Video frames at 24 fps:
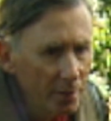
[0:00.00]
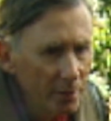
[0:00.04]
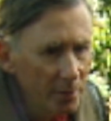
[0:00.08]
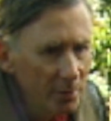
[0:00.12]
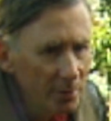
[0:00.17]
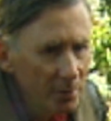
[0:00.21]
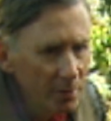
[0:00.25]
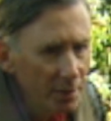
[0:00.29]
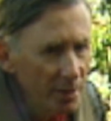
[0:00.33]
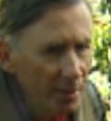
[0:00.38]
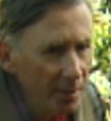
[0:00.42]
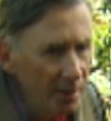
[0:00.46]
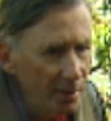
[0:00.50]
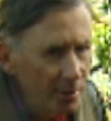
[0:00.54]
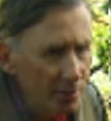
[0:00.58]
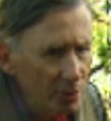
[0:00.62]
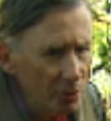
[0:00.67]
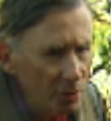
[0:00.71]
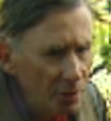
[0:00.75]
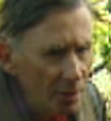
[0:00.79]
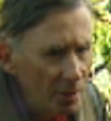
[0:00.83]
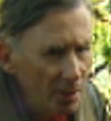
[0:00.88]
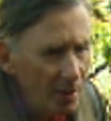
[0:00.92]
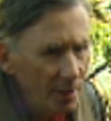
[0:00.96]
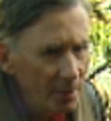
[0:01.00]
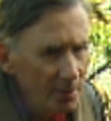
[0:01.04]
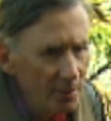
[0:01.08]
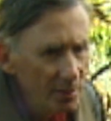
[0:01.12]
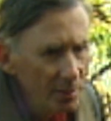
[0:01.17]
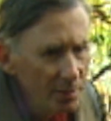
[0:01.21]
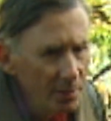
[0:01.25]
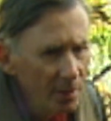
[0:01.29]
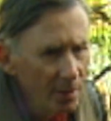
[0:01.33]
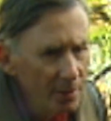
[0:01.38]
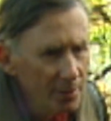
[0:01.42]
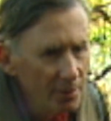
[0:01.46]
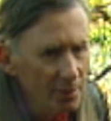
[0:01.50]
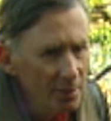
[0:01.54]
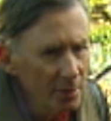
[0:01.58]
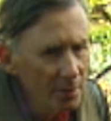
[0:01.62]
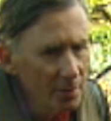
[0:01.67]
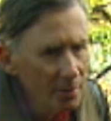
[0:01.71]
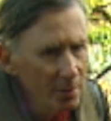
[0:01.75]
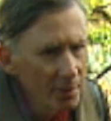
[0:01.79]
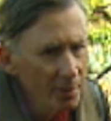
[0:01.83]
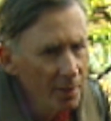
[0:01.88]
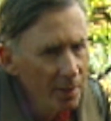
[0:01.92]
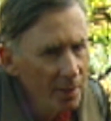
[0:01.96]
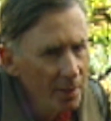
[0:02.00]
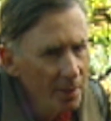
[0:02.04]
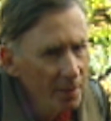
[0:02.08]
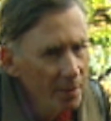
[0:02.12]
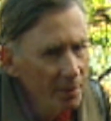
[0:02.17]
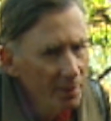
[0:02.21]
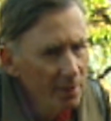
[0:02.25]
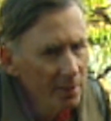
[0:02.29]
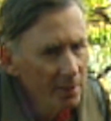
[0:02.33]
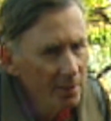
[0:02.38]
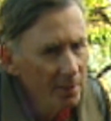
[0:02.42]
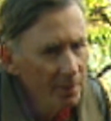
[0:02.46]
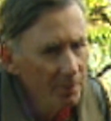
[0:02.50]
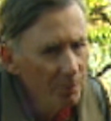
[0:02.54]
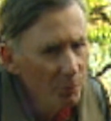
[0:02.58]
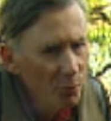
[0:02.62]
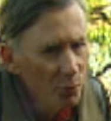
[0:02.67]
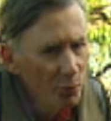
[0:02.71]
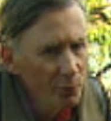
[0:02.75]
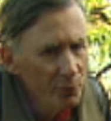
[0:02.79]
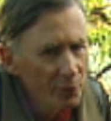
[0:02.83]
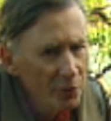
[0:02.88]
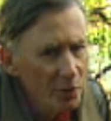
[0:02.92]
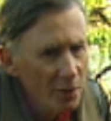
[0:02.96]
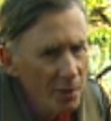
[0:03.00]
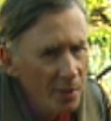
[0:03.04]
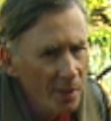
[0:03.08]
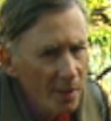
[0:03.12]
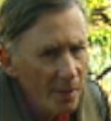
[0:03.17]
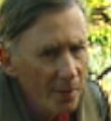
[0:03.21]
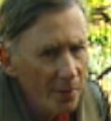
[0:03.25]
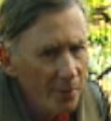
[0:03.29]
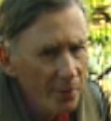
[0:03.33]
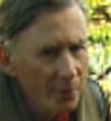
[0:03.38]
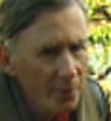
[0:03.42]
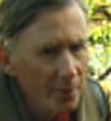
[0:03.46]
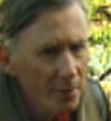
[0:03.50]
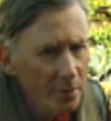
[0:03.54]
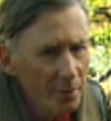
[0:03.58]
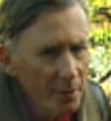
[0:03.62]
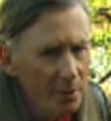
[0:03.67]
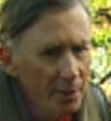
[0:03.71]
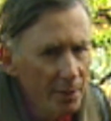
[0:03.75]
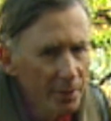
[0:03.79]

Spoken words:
See, he kind of does a thing, and then they move together.